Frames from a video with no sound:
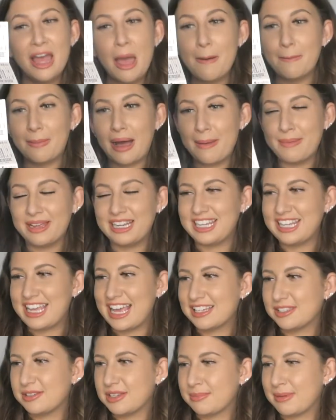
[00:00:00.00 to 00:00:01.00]
But I mean,
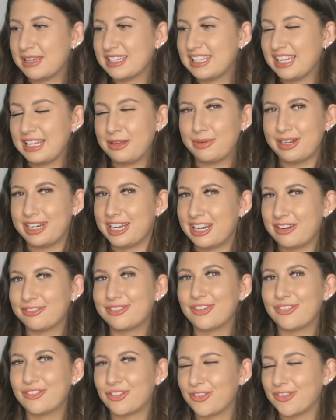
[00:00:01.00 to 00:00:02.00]
yes, it's basically one in every
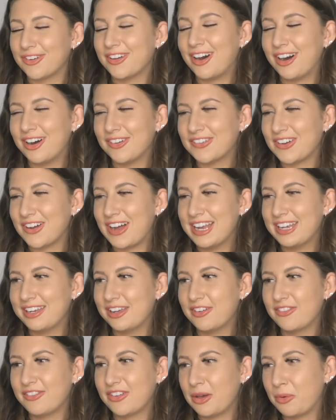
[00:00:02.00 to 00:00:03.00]
four and a half kind
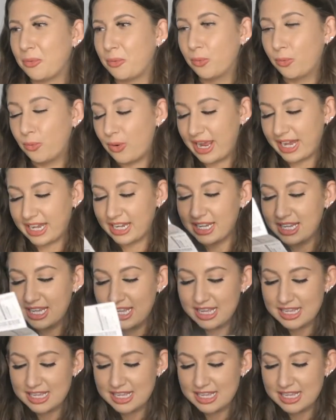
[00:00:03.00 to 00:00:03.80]
of win.